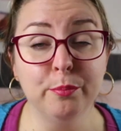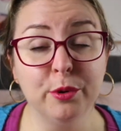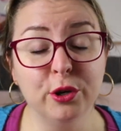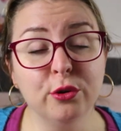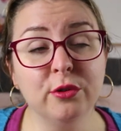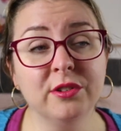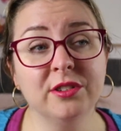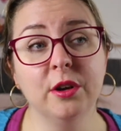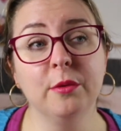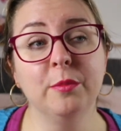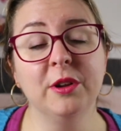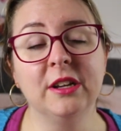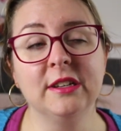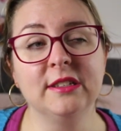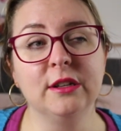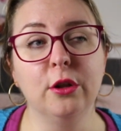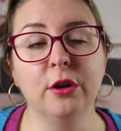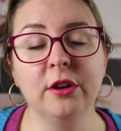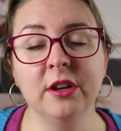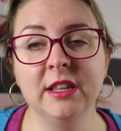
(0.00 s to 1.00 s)
but also because
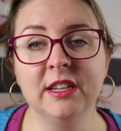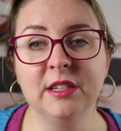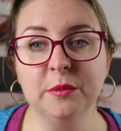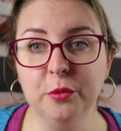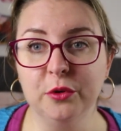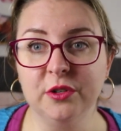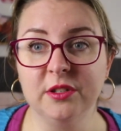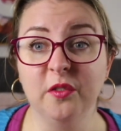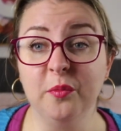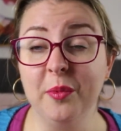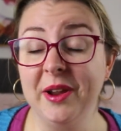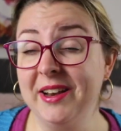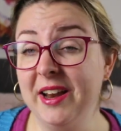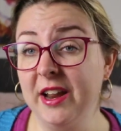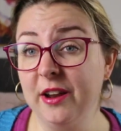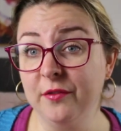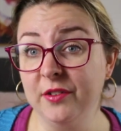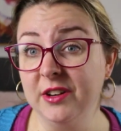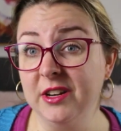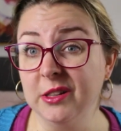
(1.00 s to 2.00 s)
a lot of these books have been
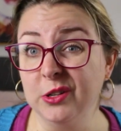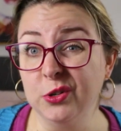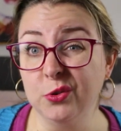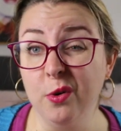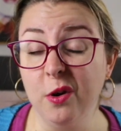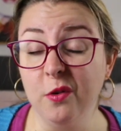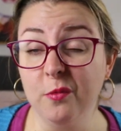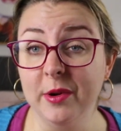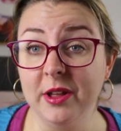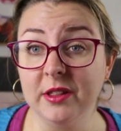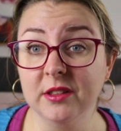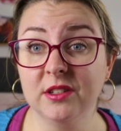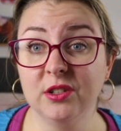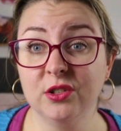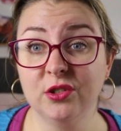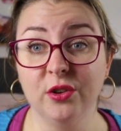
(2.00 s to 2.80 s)
out for nearly 12 months.